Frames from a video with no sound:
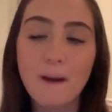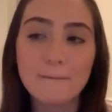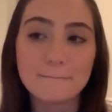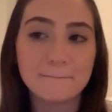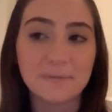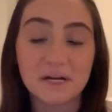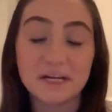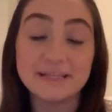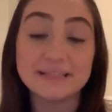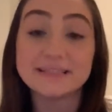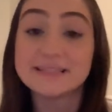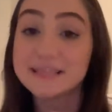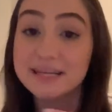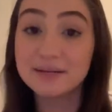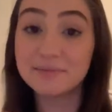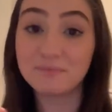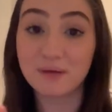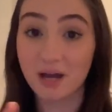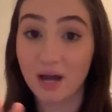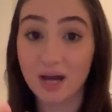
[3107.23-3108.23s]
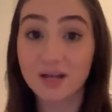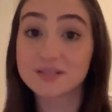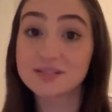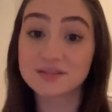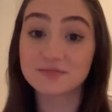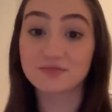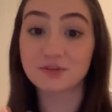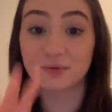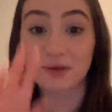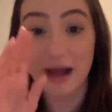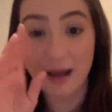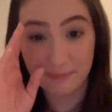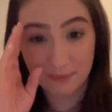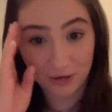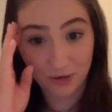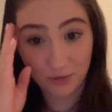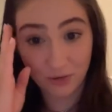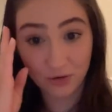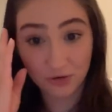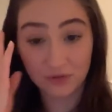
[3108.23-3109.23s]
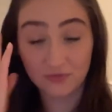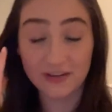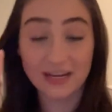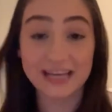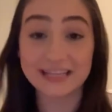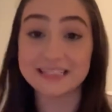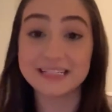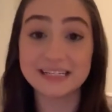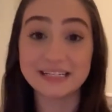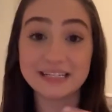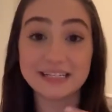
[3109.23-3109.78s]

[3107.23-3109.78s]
But it did, because of the rapid growth of it, I